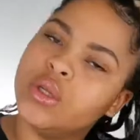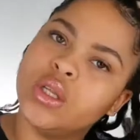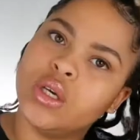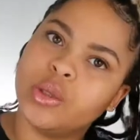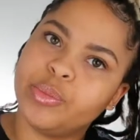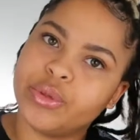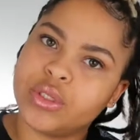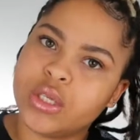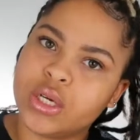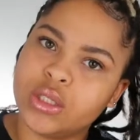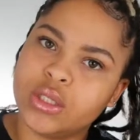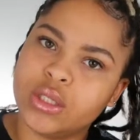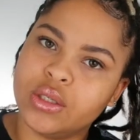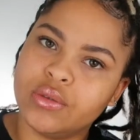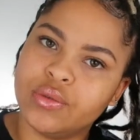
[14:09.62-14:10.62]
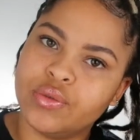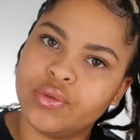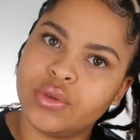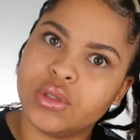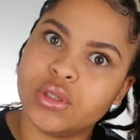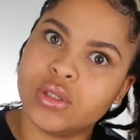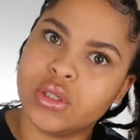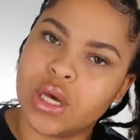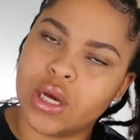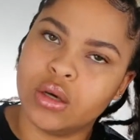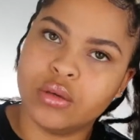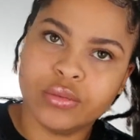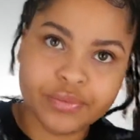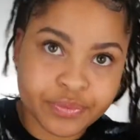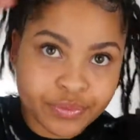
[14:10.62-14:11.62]
Really good protective
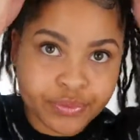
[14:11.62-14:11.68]
style.